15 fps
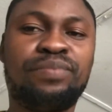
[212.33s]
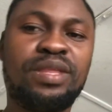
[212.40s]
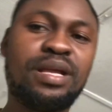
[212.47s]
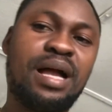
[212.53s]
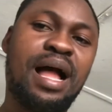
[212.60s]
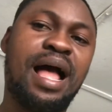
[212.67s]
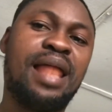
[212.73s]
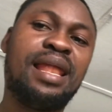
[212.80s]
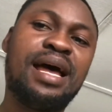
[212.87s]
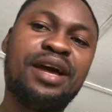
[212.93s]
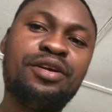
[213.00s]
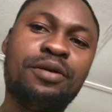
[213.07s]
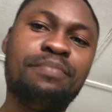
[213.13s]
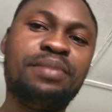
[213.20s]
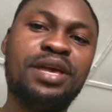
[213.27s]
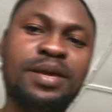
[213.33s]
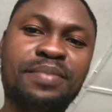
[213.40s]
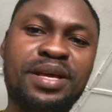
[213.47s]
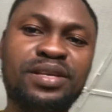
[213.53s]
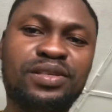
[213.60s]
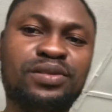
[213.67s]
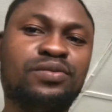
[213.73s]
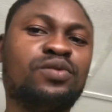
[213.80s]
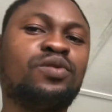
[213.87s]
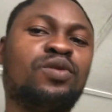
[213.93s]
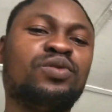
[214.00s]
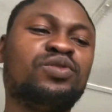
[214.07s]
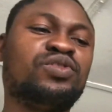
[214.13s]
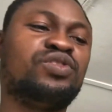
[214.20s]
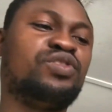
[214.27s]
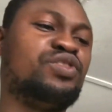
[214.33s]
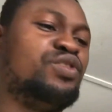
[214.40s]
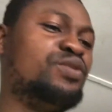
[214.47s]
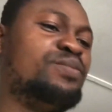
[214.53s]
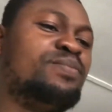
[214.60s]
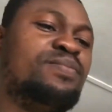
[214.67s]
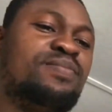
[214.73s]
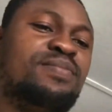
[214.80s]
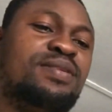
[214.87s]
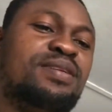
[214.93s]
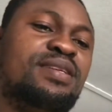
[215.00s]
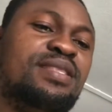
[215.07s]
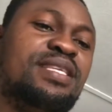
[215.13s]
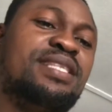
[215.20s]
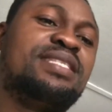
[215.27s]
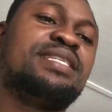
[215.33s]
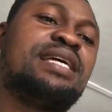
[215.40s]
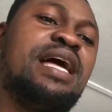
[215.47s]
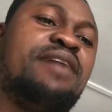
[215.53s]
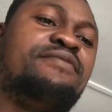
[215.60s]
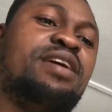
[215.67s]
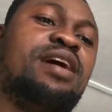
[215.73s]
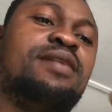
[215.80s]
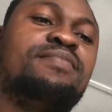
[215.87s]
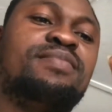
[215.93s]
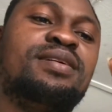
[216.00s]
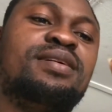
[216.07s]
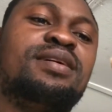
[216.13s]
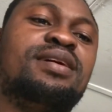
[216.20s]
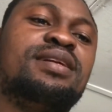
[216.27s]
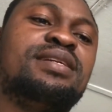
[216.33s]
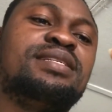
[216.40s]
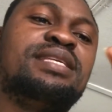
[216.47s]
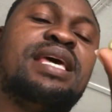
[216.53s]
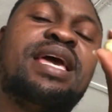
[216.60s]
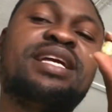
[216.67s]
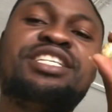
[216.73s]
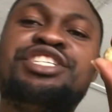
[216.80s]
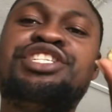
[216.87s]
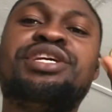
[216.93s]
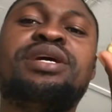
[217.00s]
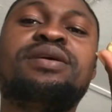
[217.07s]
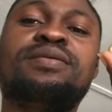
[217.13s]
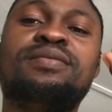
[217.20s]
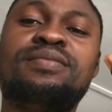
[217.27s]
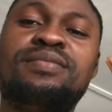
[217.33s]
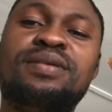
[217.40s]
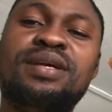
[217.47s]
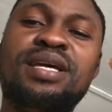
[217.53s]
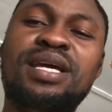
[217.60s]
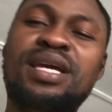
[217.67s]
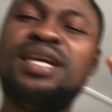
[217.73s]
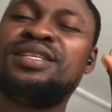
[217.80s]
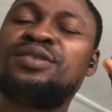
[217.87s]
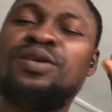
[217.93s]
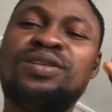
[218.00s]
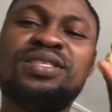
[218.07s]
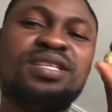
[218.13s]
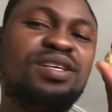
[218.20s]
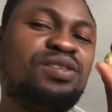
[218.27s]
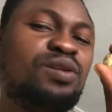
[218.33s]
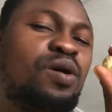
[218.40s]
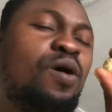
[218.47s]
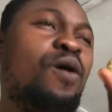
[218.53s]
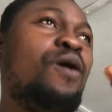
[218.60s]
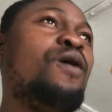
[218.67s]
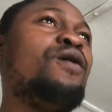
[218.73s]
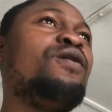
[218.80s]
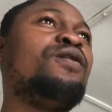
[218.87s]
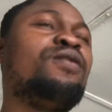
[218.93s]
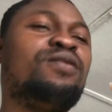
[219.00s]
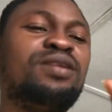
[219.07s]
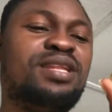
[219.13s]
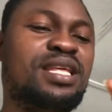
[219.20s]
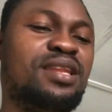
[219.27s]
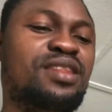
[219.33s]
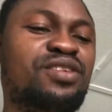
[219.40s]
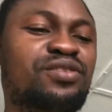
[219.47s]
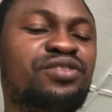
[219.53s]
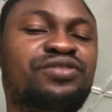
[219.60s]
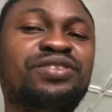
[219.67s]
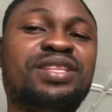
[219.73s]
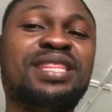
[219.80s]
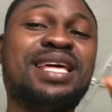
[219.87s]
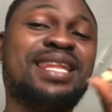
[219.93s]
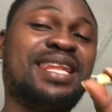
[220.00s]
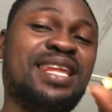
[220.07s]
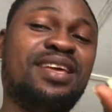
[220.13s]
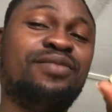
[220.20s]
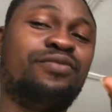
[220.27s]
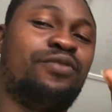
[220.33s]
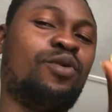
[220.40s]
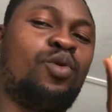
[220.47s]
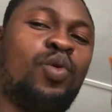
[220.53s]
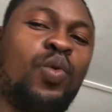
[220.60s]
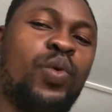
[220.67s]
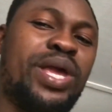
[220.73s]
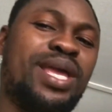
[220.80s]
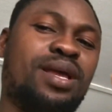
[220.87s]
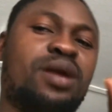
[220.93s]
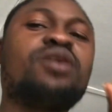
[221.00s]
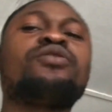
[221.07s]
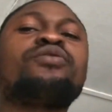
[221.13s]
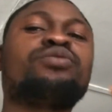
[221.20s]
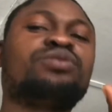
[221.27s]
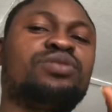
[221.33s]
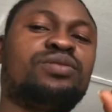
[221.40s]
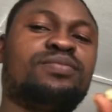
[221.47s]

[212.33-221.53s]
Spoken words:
Allow your babies to consume this caviar, this eggshell. It contains all the nutrients they need for quick growth.